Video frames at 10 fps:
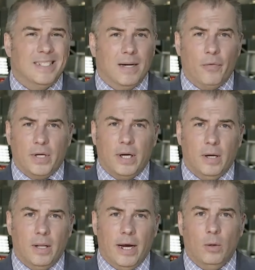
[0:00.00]
in South
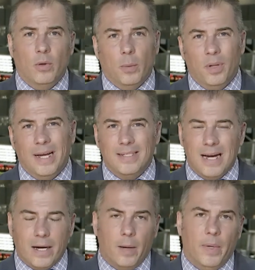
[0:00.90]
Carolina with the plants
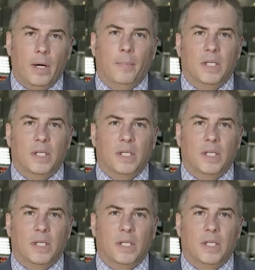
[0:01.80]
not coming up